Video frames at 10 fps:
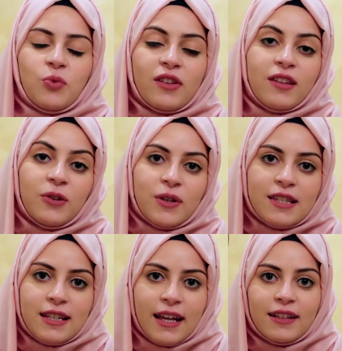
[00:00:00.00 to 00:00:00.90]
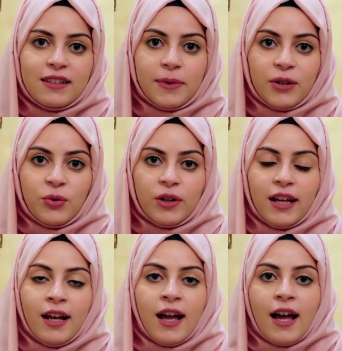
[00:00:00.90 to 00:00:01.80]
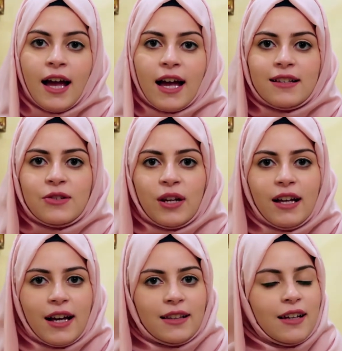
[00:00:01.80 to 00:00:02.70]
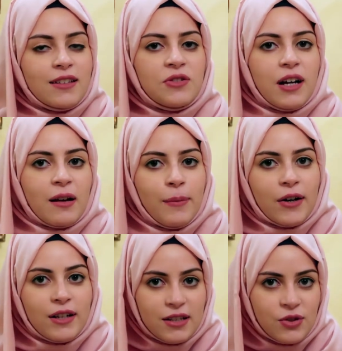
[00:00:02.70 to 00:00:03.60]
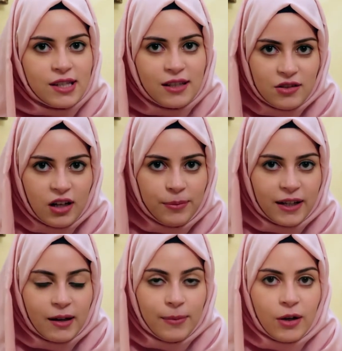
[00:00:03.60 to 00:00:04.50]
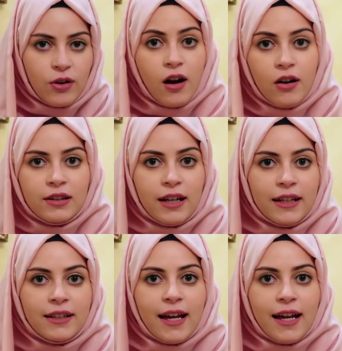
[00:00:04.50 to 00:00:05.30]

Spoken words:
With you is Leanda Manhouri, and today I'd like to talk about an interesting topic about online